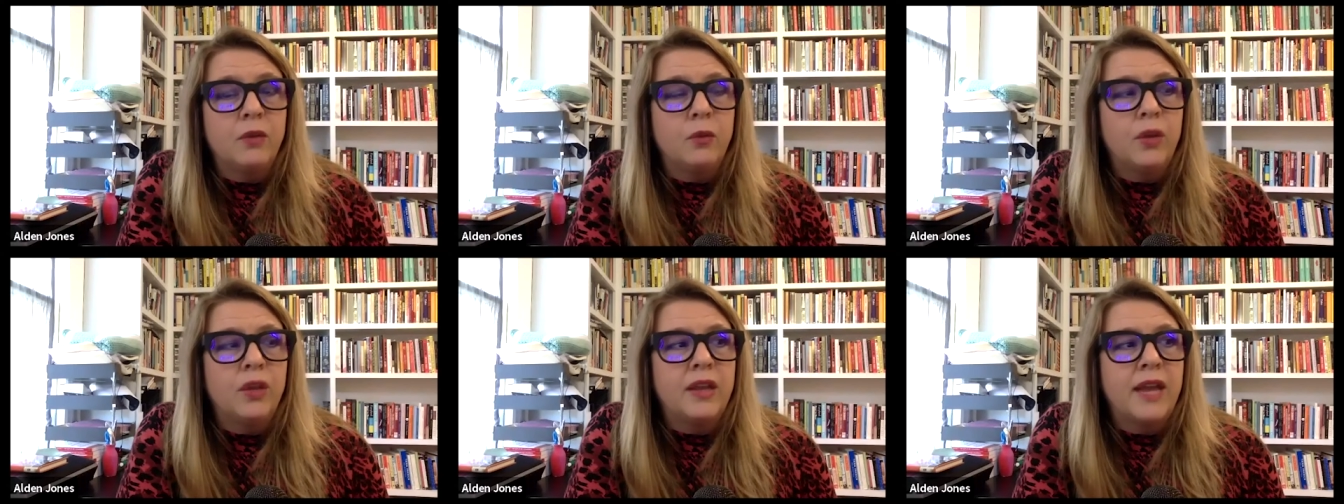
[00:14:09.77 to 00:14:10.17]

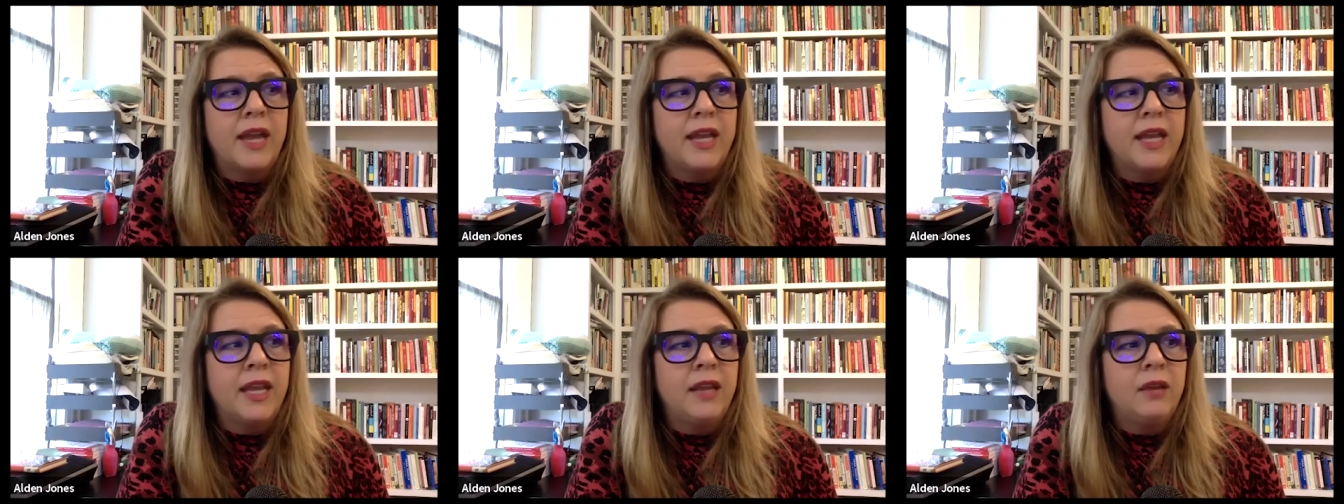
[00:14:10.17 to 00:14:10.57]
with
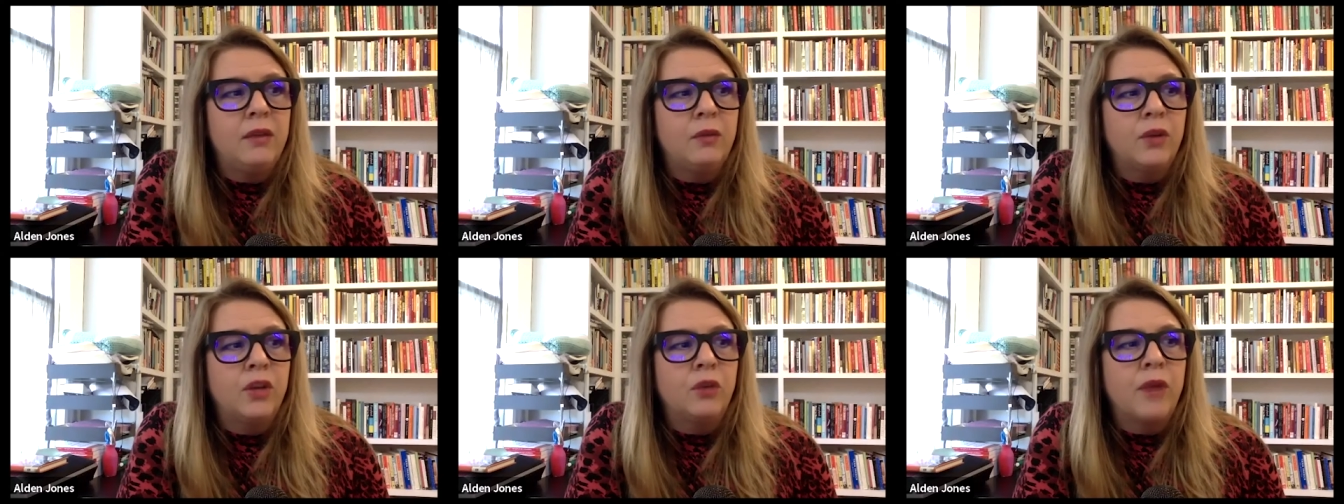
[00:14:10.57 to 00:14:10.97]
any
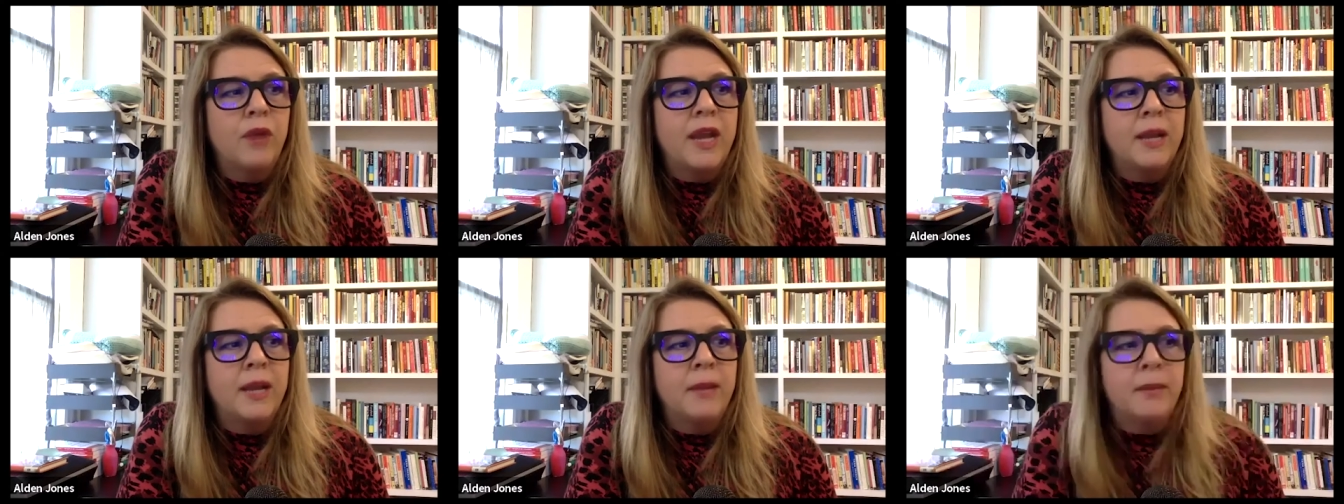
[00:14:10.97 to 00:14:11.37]
when you're
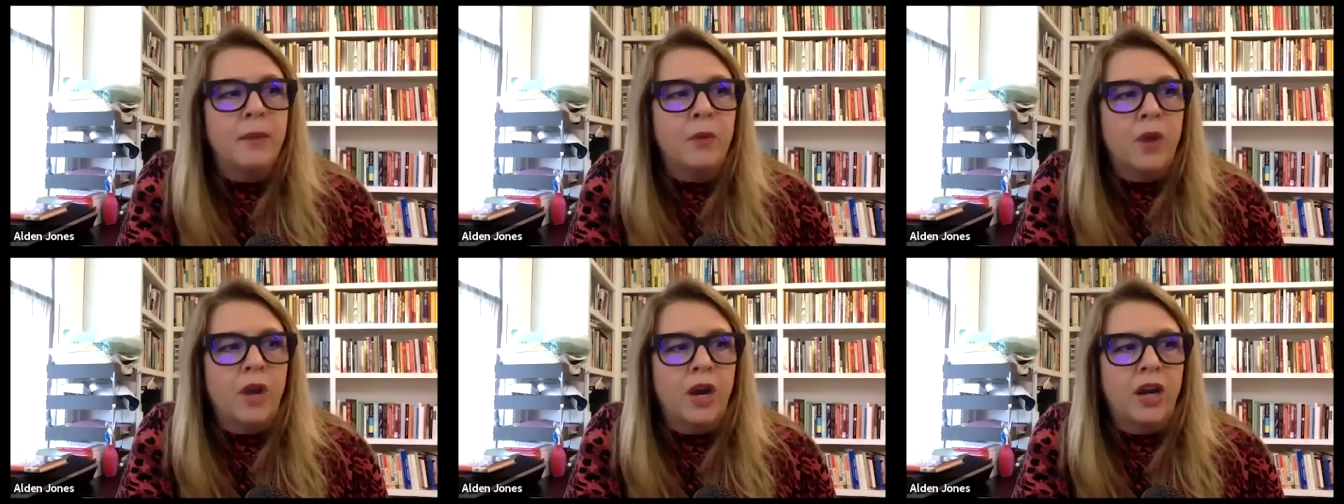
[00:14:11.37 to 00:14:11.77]
writing a
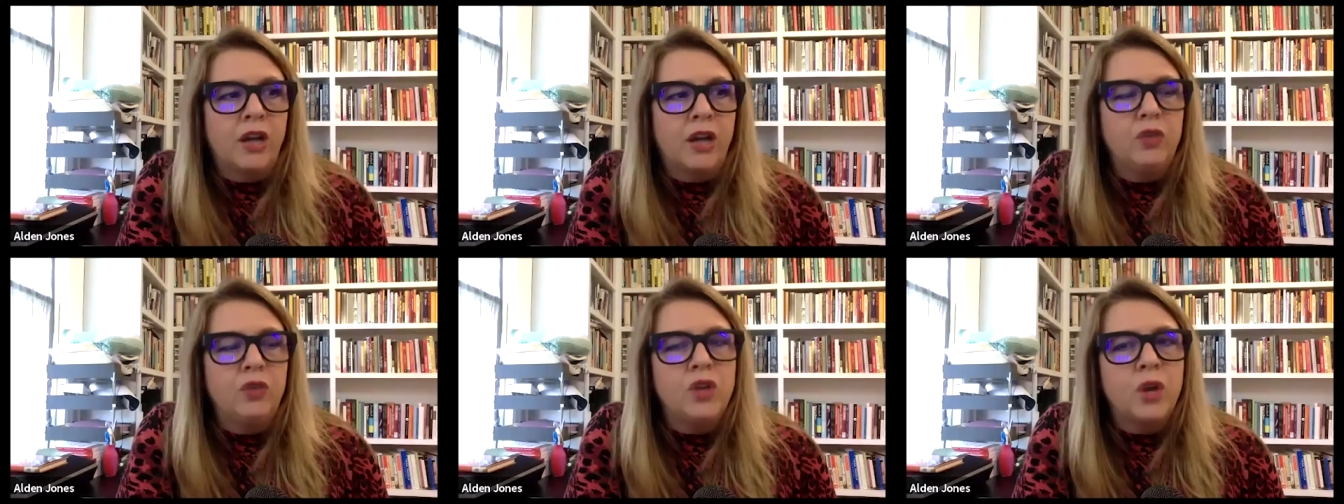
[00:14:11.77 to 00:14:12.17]
memoir
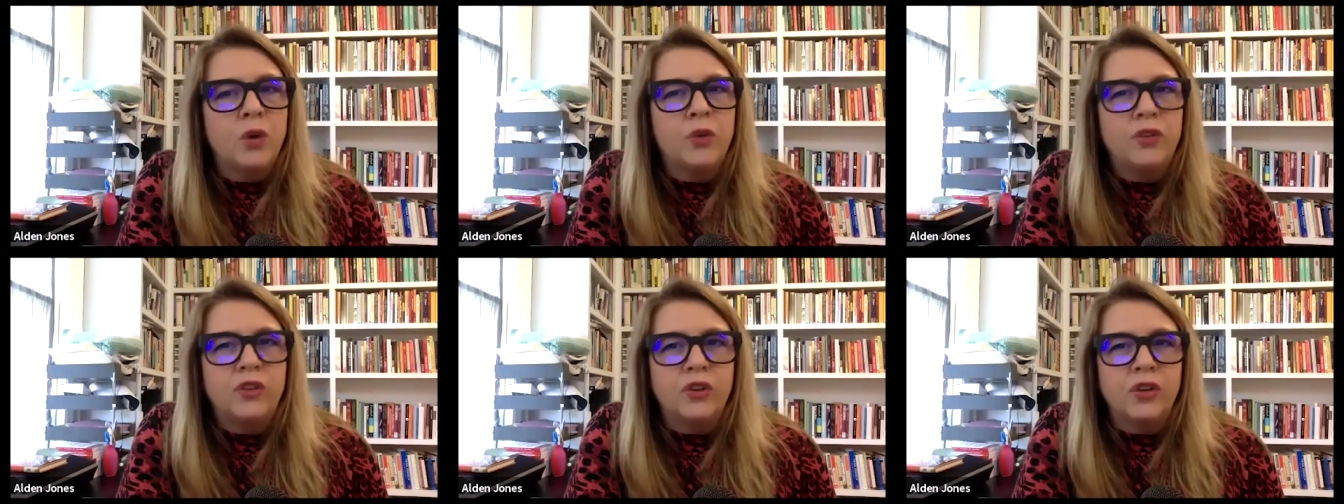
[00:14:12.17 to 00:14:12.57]
you
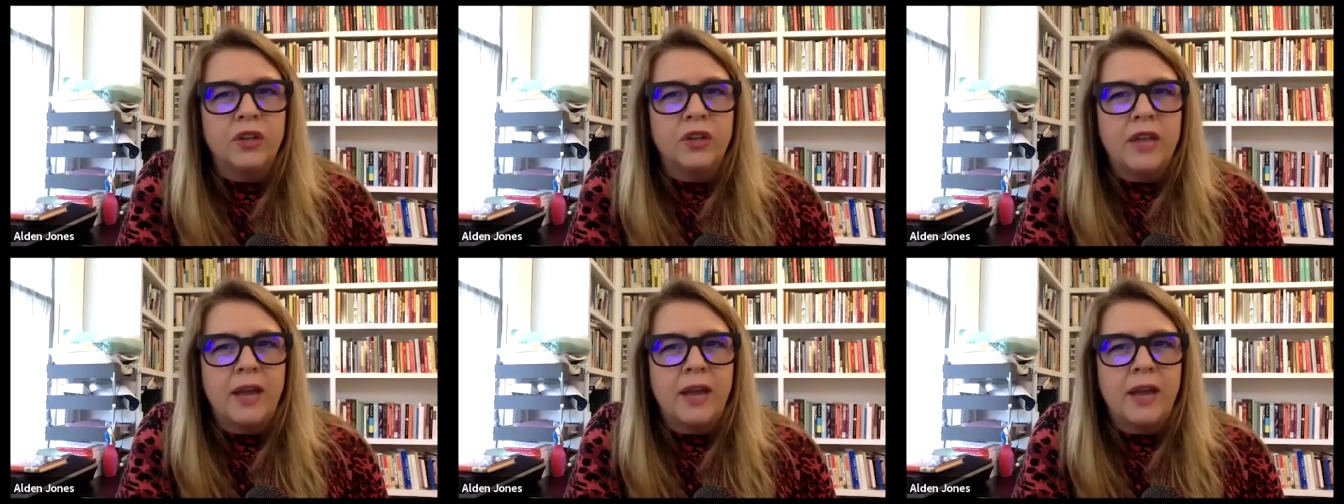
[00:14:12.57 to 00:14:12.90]
know certain